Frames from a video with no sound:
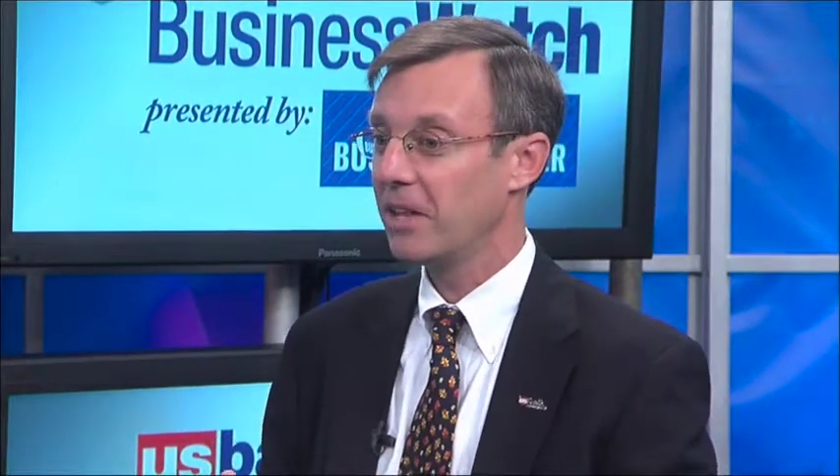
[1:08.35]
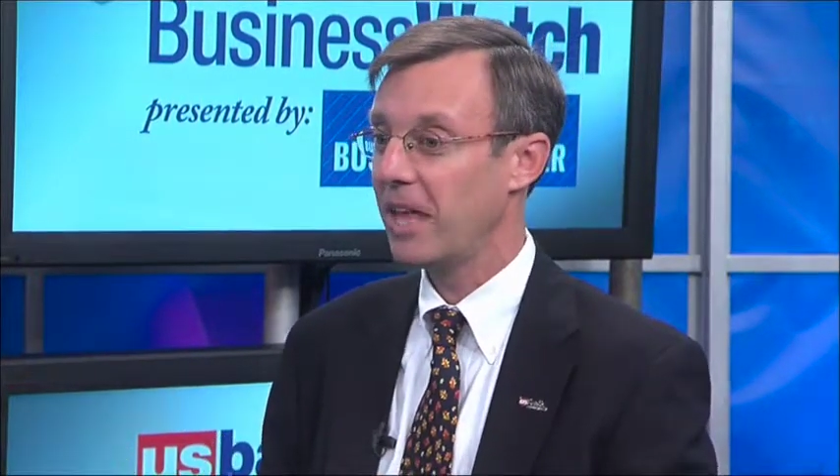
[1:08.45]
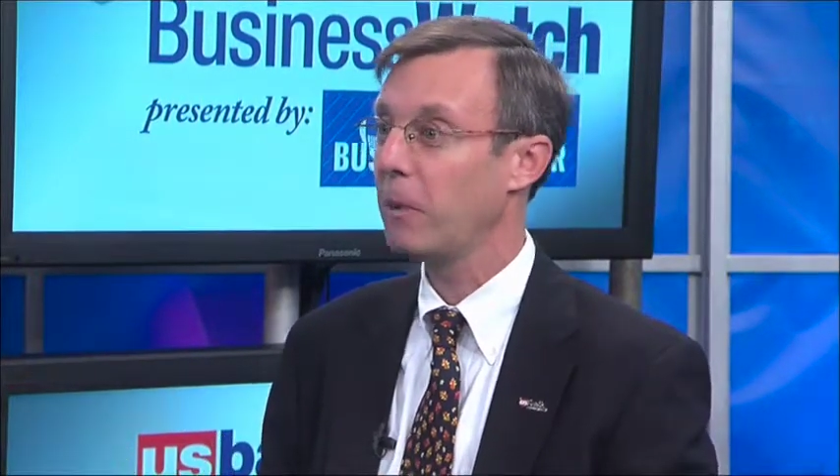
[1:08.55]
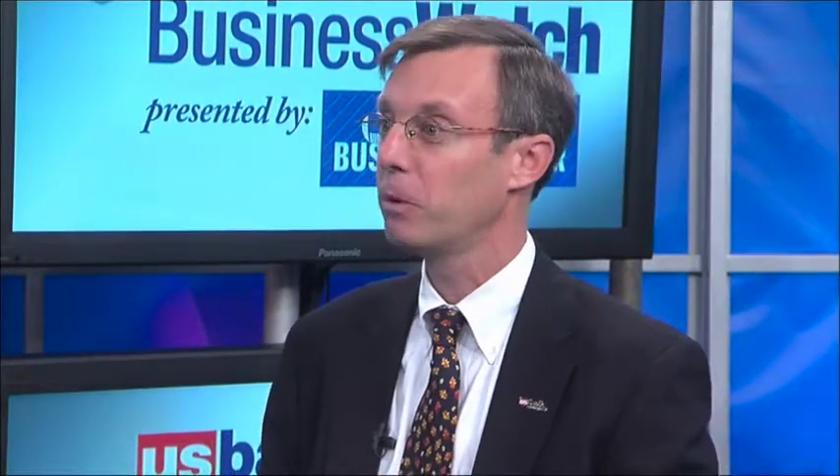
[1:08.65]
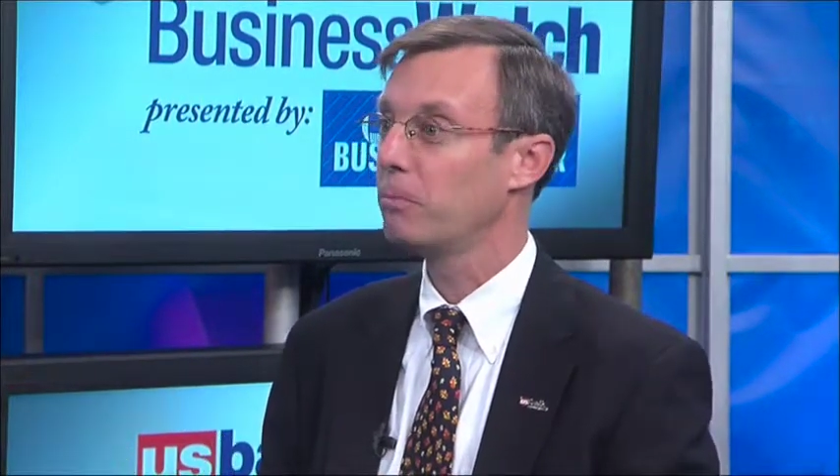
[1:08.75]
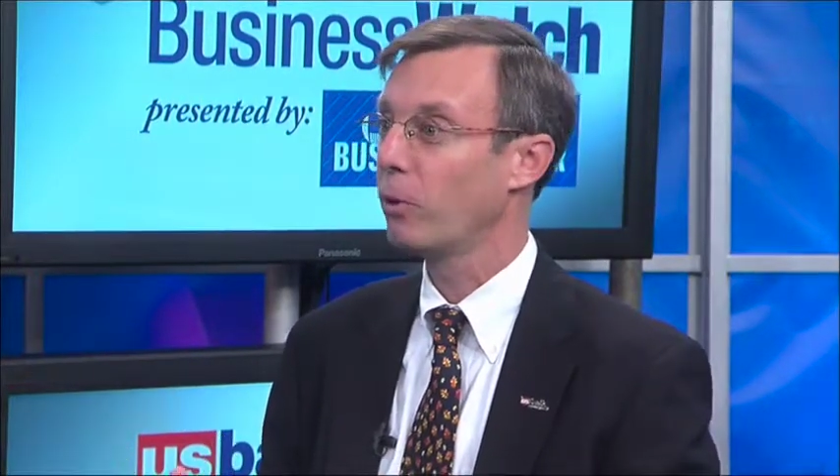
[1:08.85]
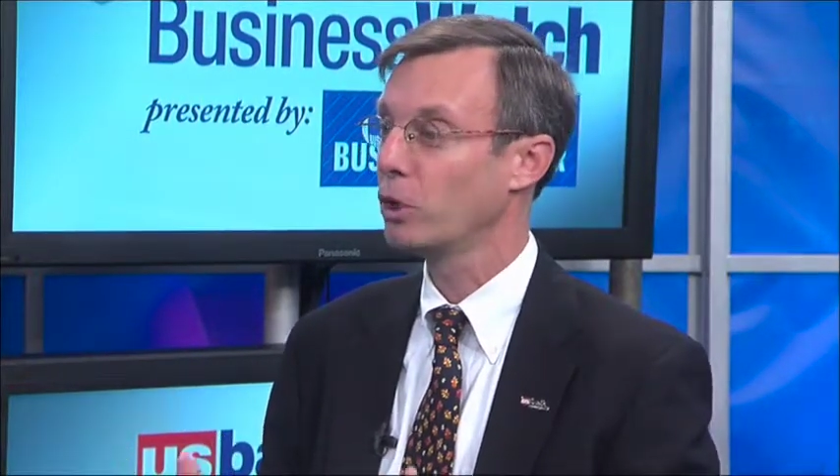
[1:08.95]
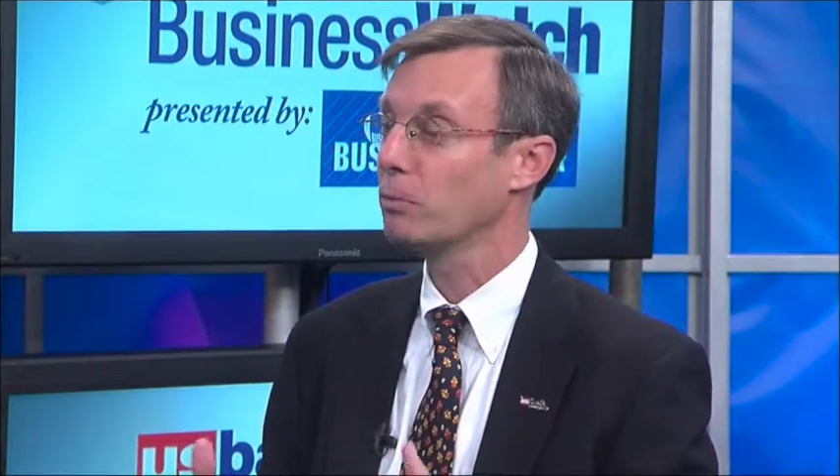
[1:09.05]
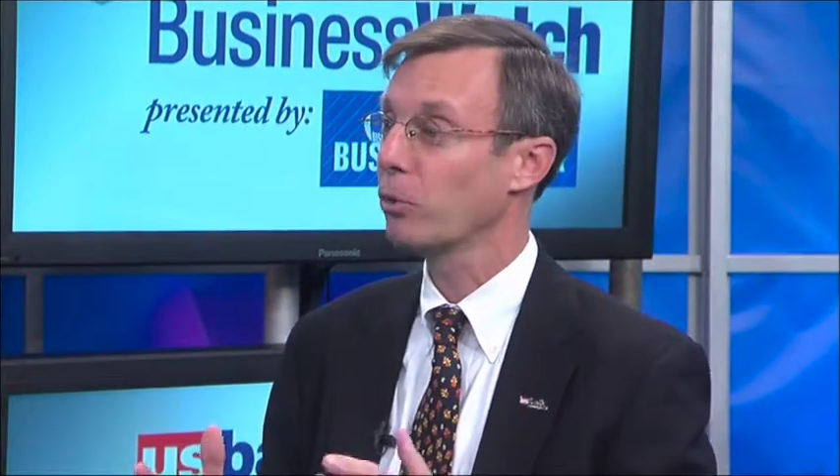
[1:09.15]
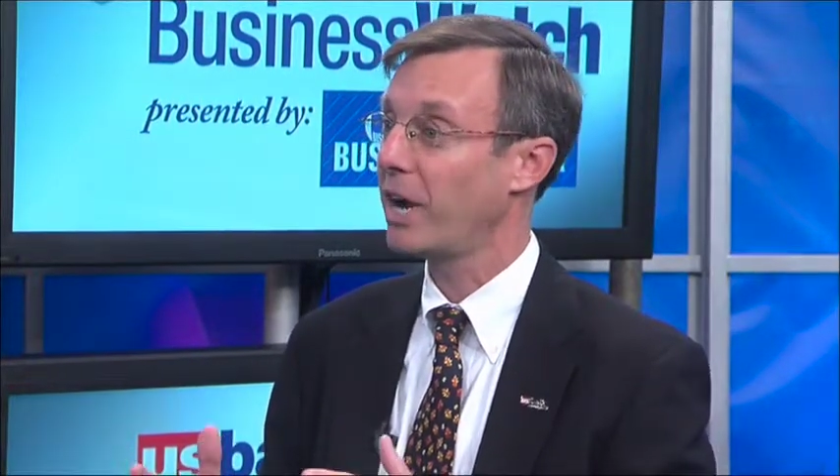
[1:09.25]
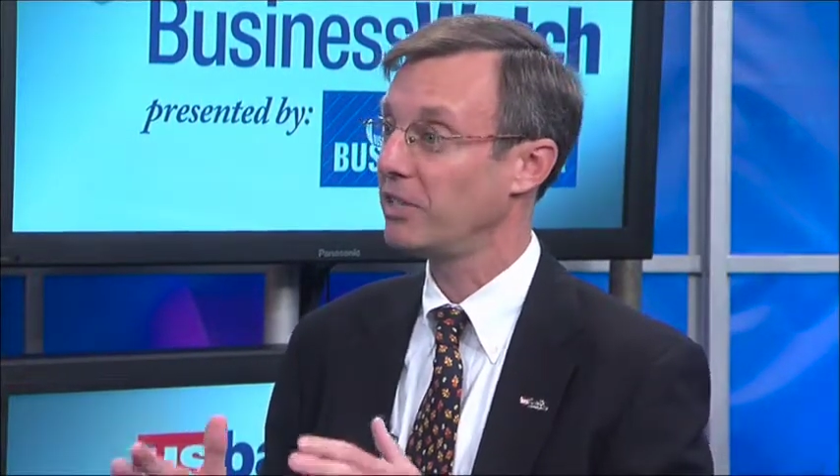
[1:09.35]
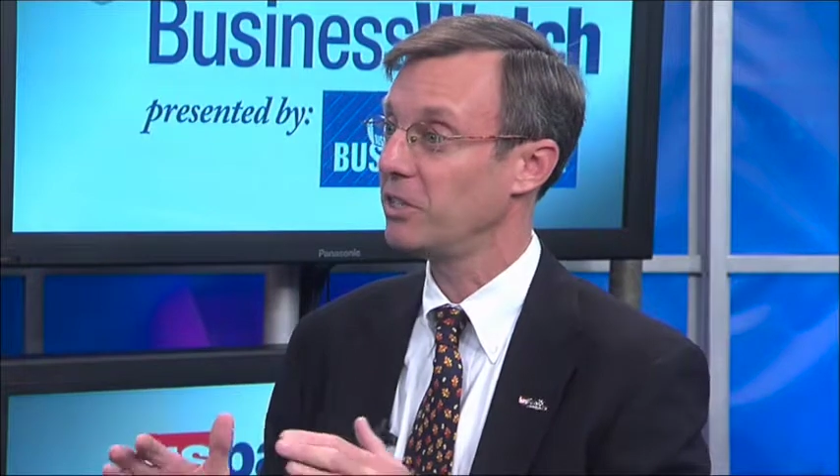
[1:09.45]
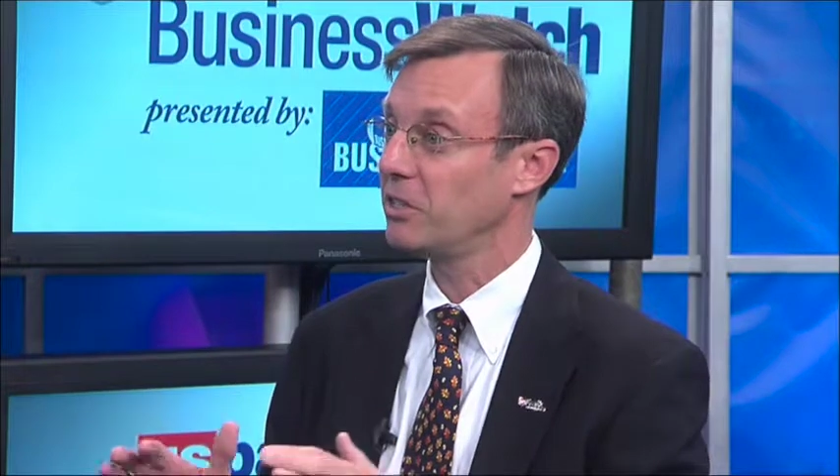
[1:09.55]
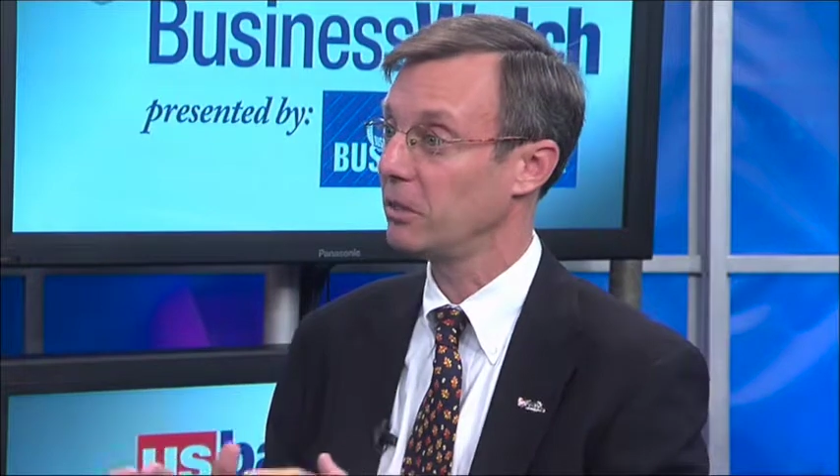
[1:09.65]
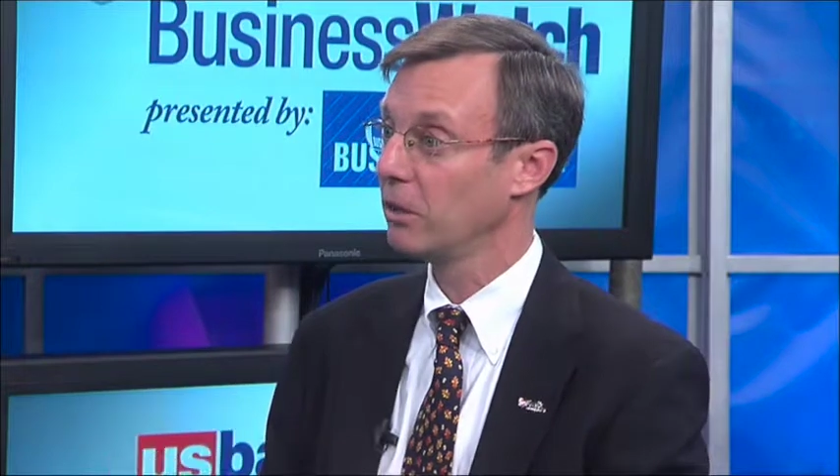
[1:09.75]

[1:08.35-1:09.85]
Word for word: that would push prices